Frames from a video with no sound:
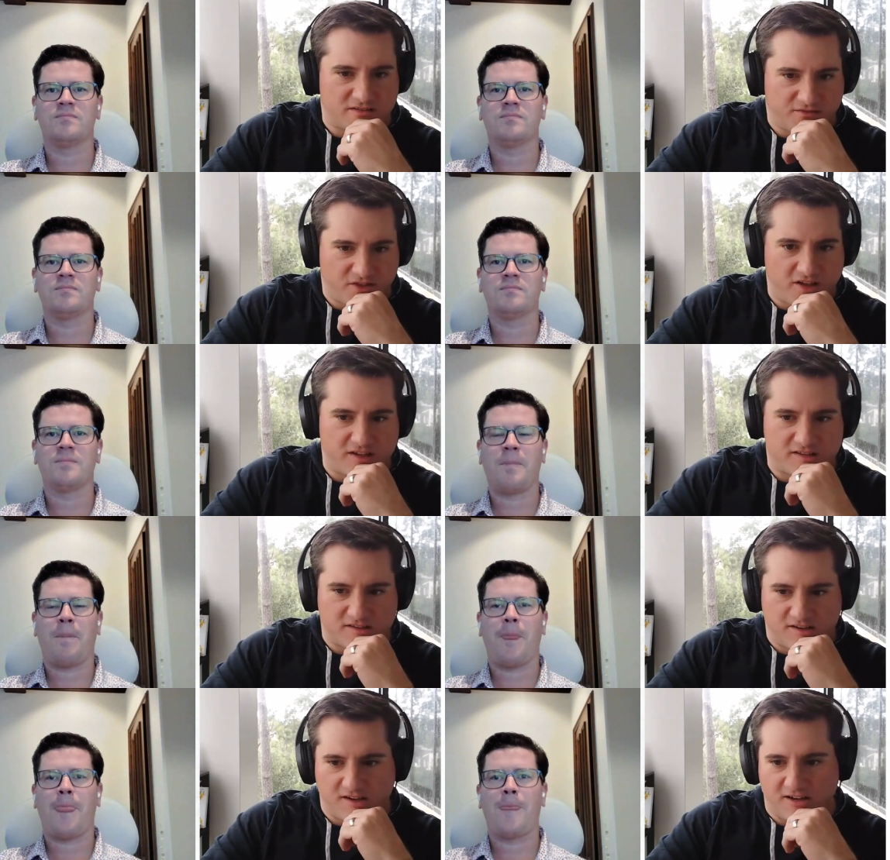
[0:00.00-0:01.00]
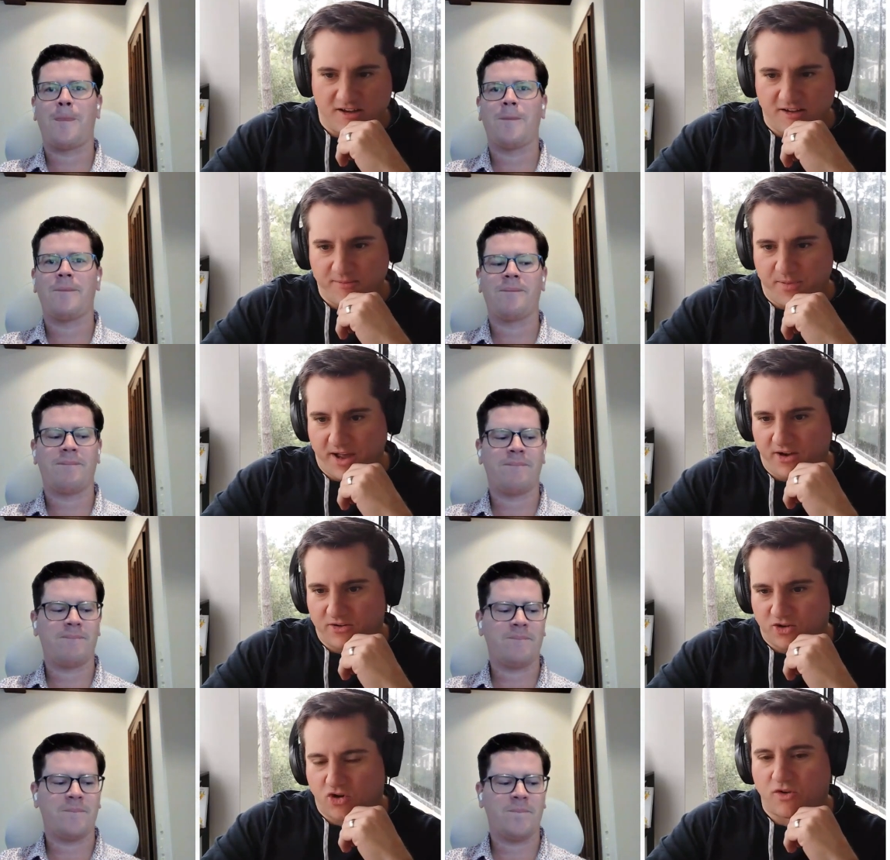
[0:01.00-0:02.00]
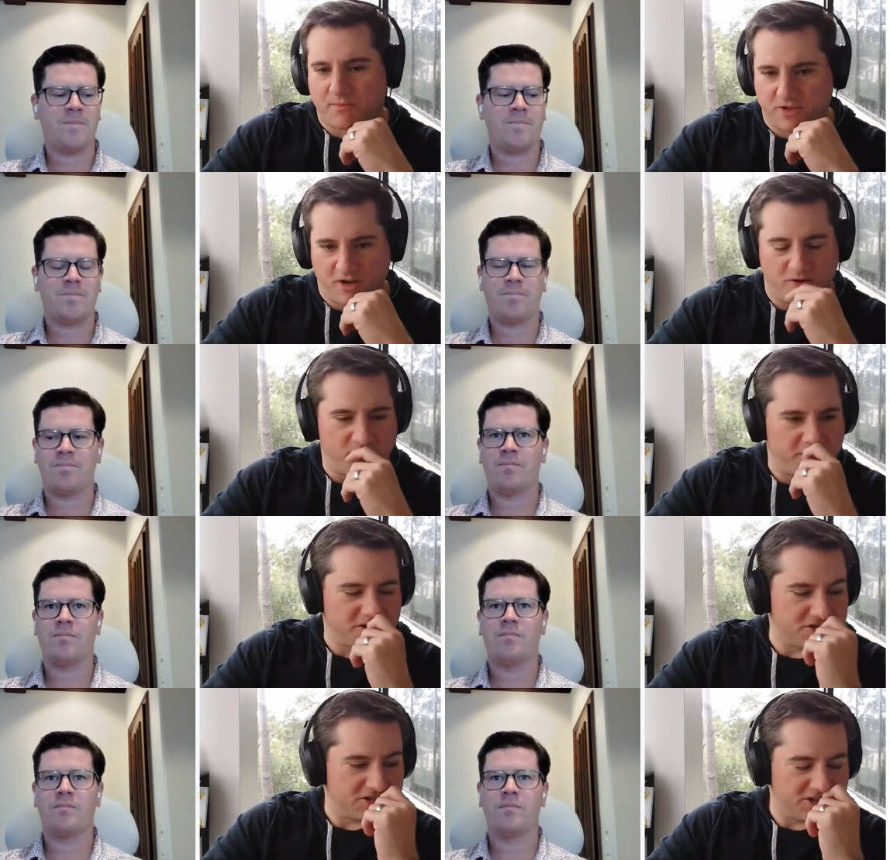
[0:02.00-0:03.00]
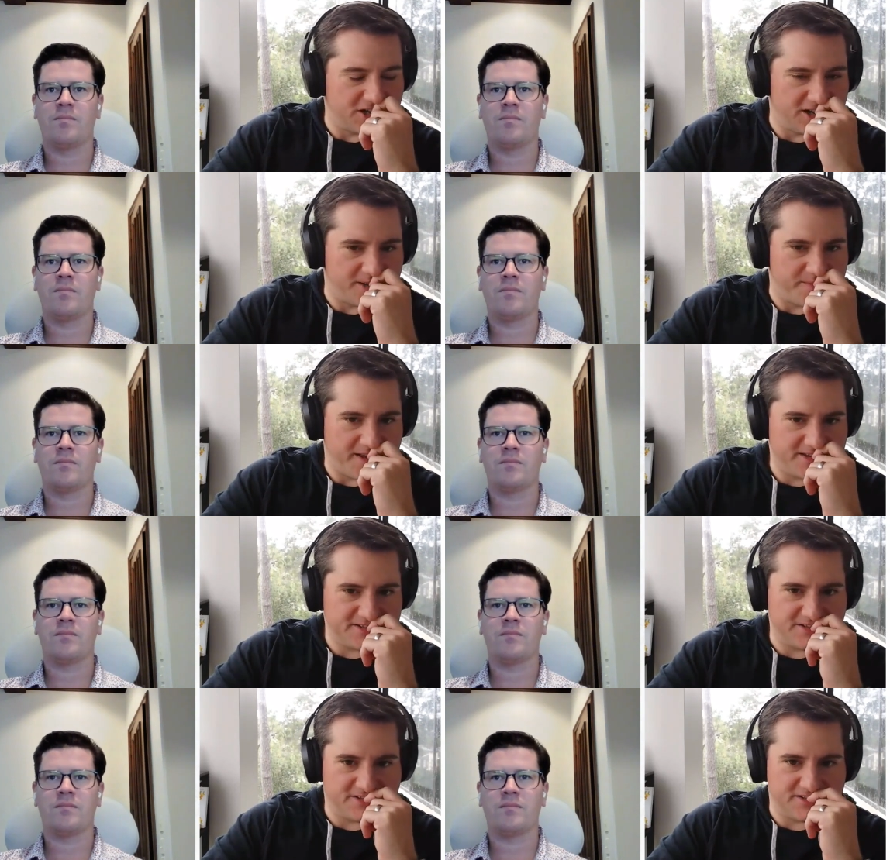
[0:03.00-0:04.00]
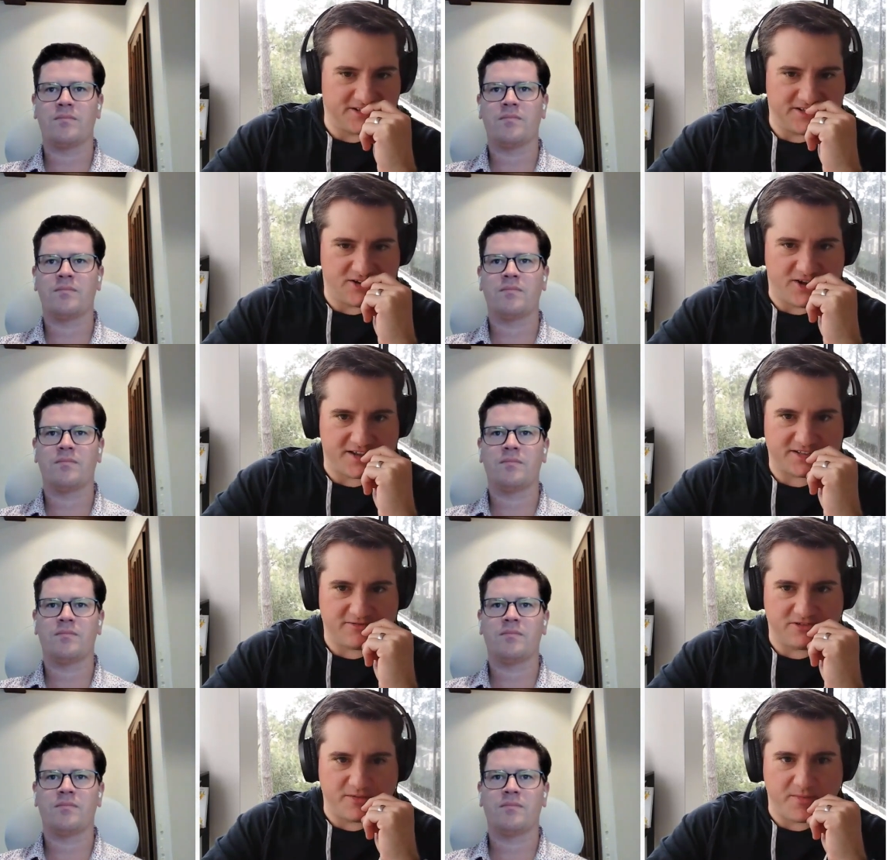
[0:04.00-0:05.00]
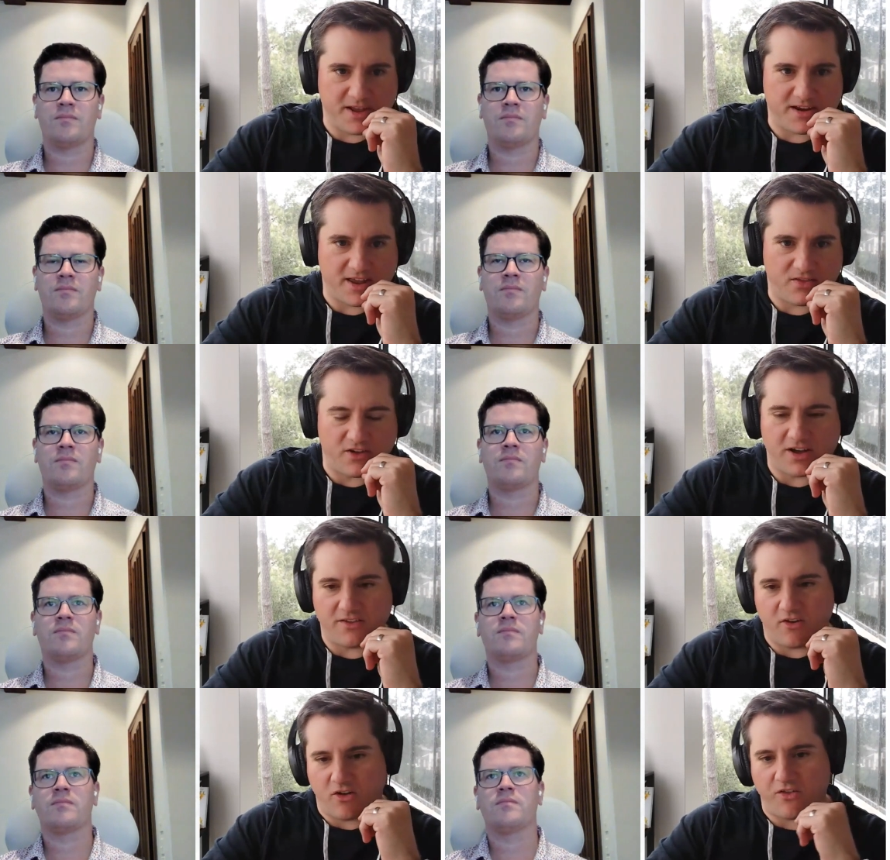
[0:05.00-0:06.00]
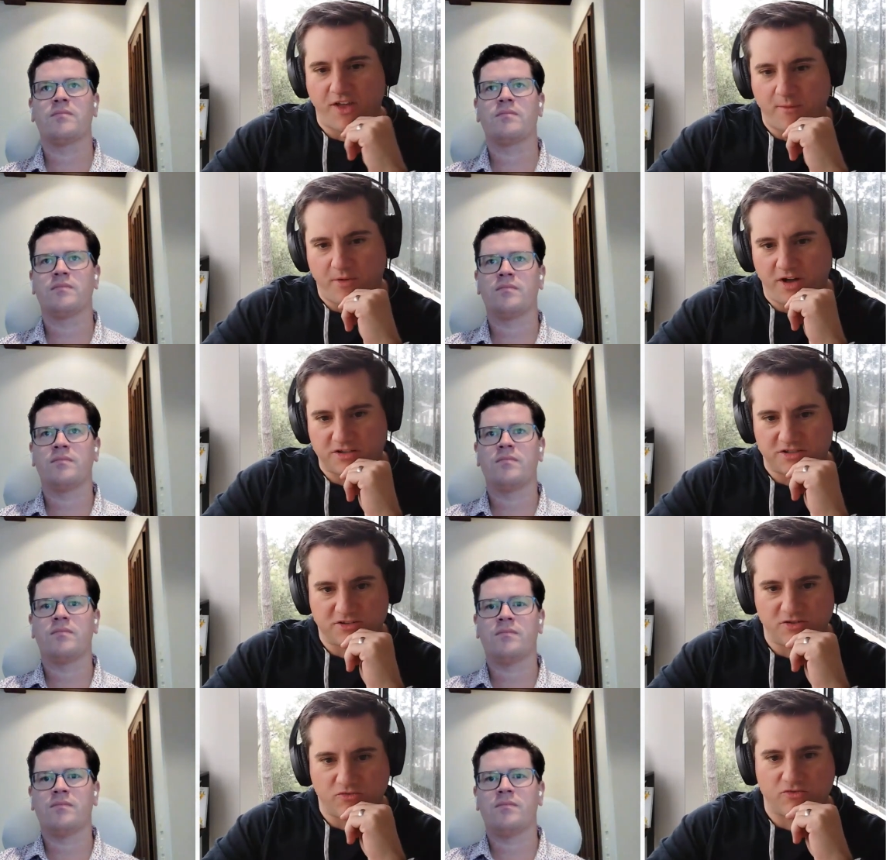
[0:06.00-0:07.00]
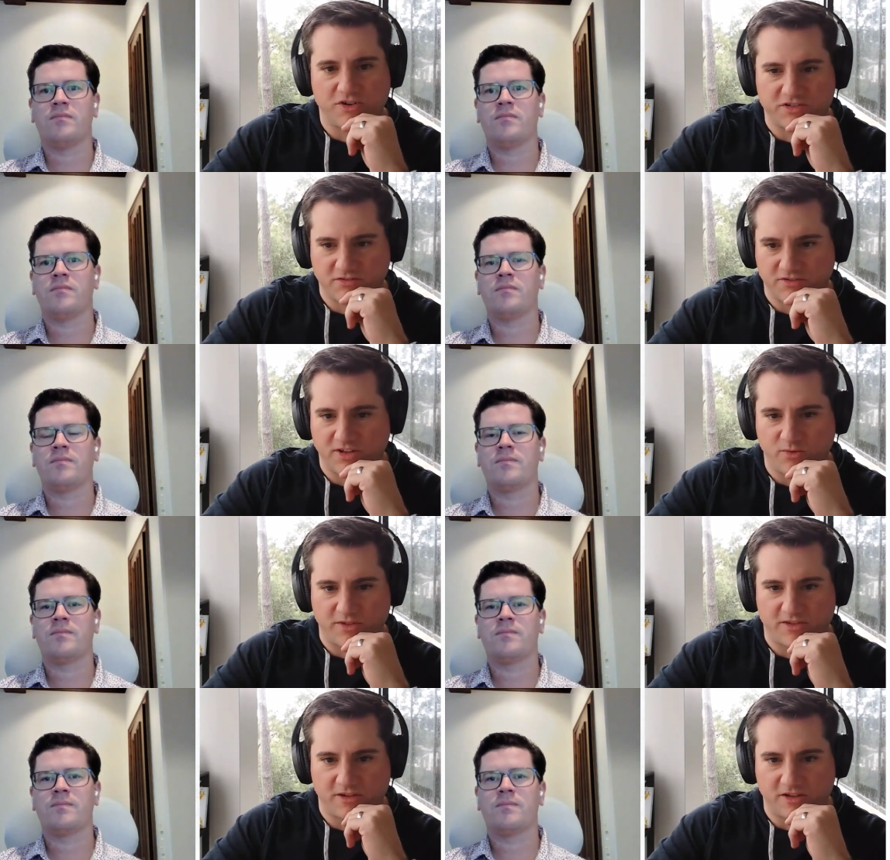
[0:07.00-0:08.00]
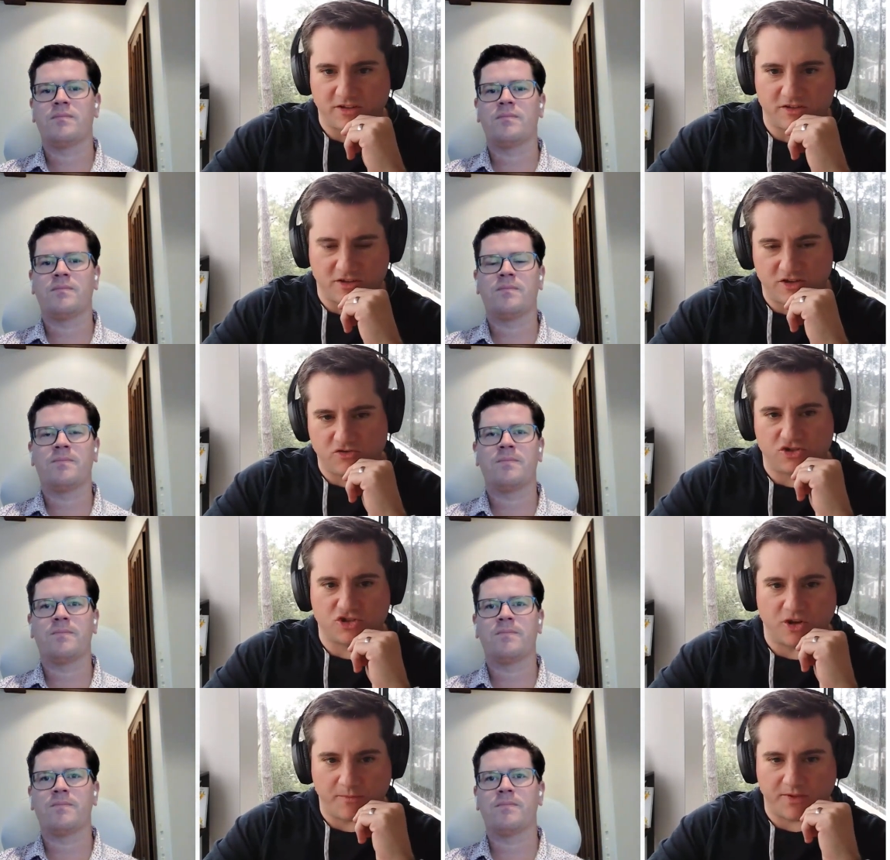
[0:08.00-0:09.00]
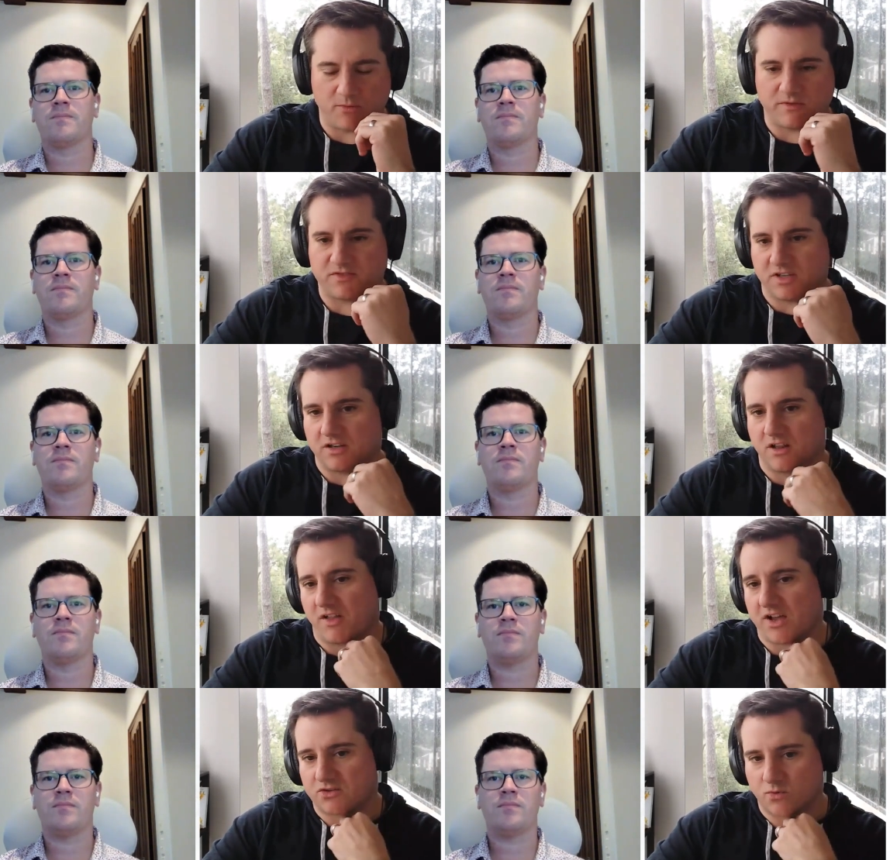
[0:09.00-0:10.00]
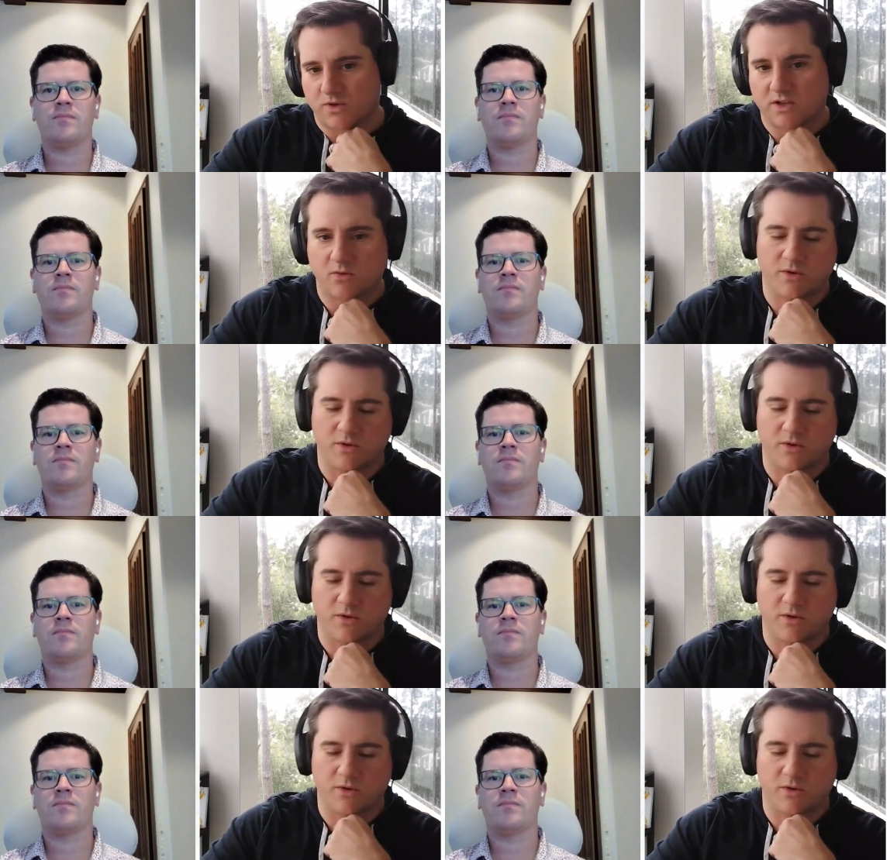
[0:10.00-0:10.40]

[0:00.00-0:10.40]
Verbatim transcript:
Speaker 1: of late uh, about crypto, which um, hasn't you know hasn't really made headline all that much until recently with the the huge jump that we've seen in the last week